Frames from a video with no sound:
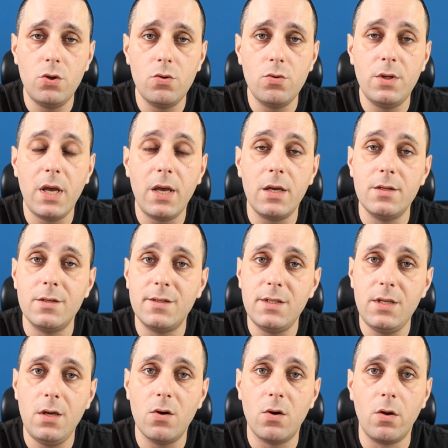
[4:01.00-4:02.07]
to you, they can
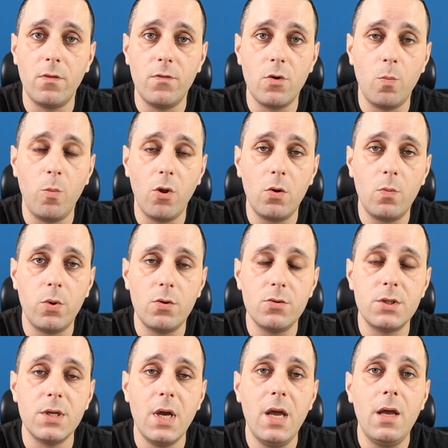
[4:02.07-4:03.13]
see all of your blog
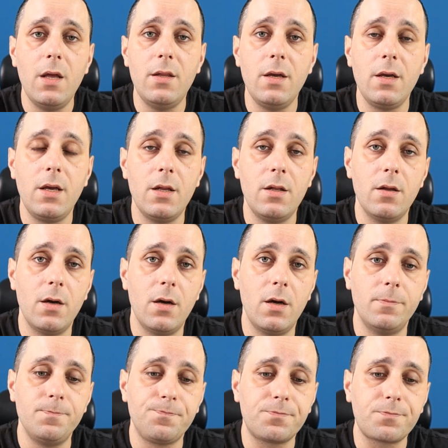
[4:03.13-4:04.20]
posts and they can
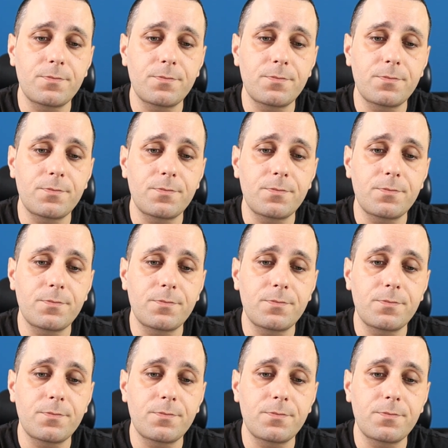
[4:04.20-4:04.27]
uh,